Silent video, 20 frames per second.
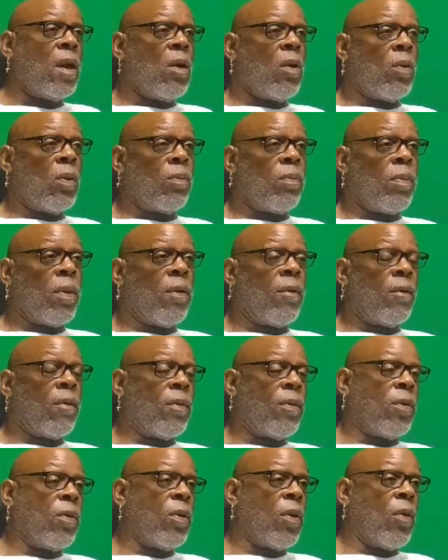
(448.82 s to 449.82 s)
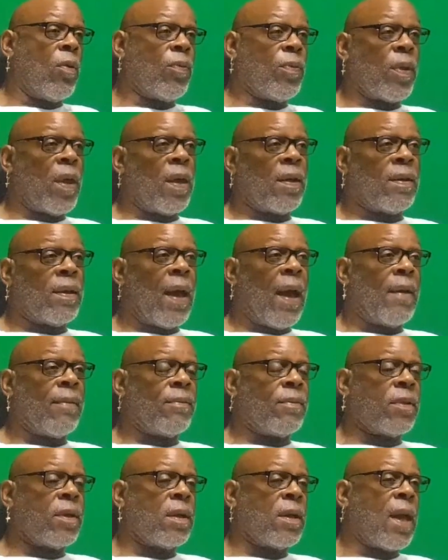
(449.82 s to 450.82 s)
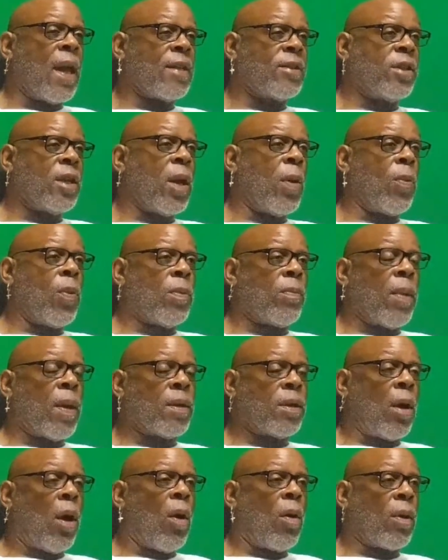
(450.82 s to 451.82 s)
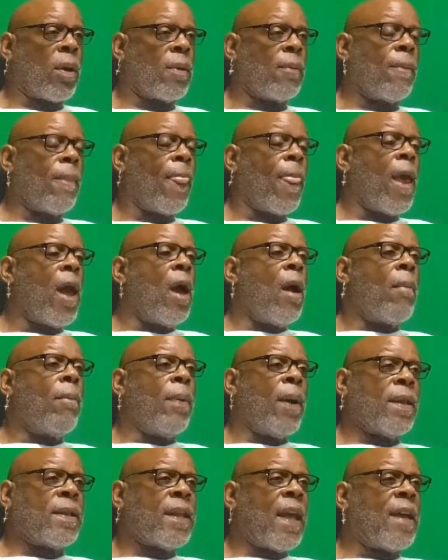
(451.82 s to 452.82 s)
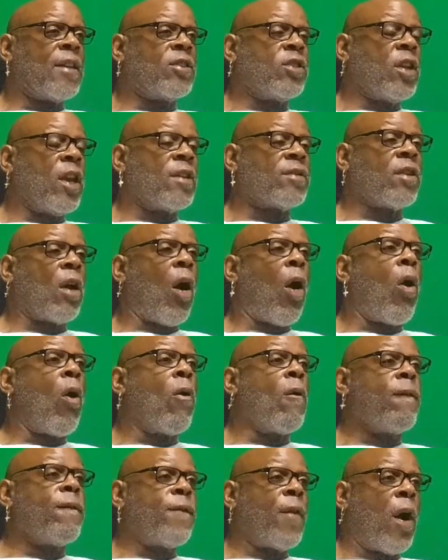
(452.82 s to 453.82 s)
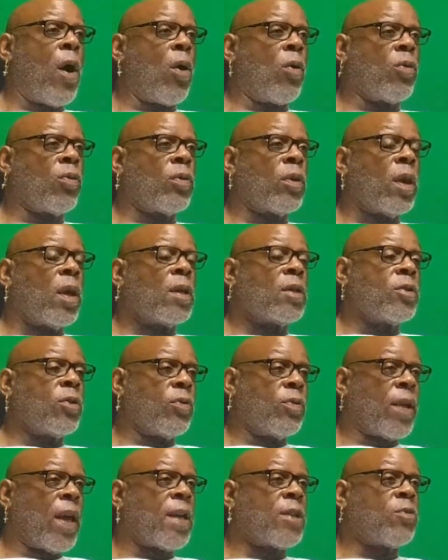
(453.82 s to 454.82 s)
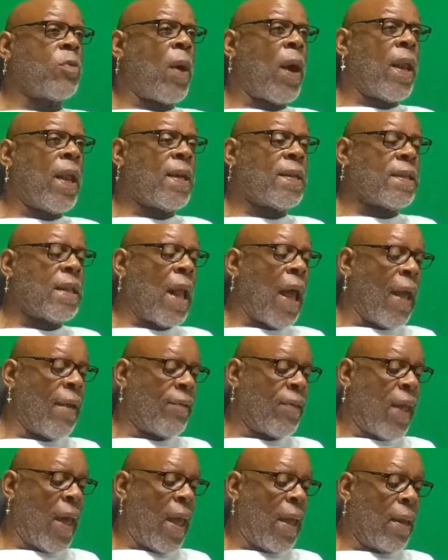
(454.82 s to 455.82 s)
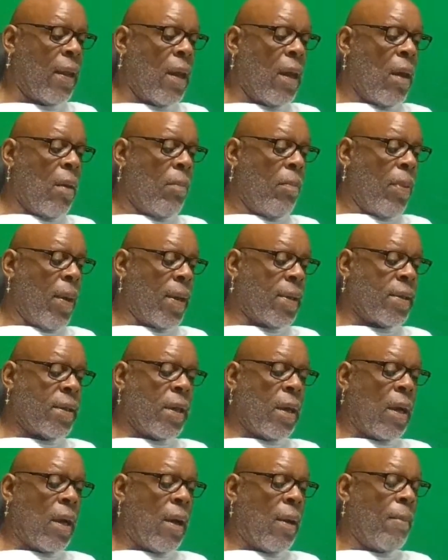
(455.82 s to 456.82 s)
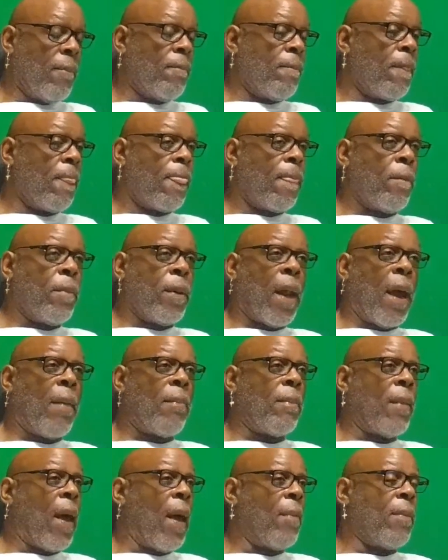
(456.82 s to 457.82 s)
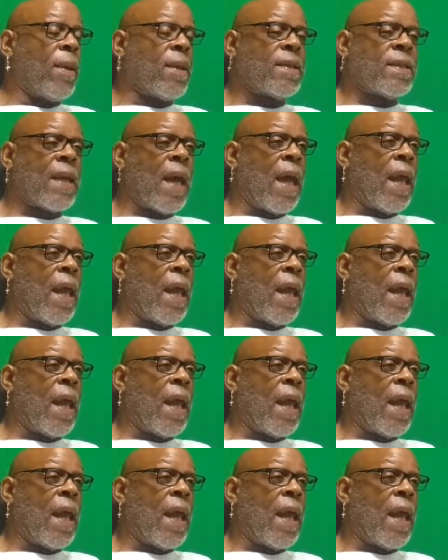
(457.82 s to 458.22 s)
not catching up with my talking. But that's just an old phone, so that's why that's like that. But I'm excited